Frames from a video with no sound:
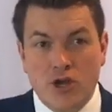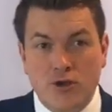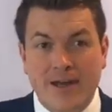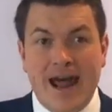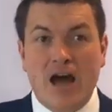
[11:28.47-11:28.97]
You
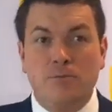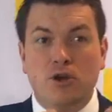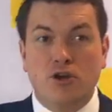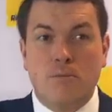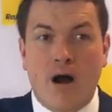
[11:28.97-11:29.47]
can
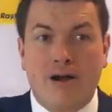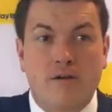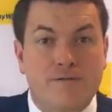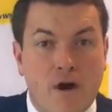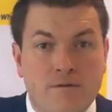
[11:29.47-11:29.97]
unmute your
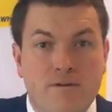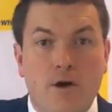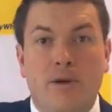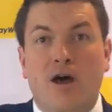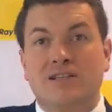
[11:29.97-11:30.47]
microphone,
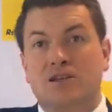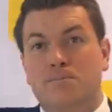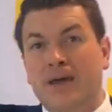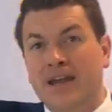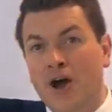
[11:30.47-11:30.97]
verbalise the
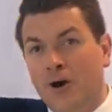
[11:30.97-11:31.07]
bid,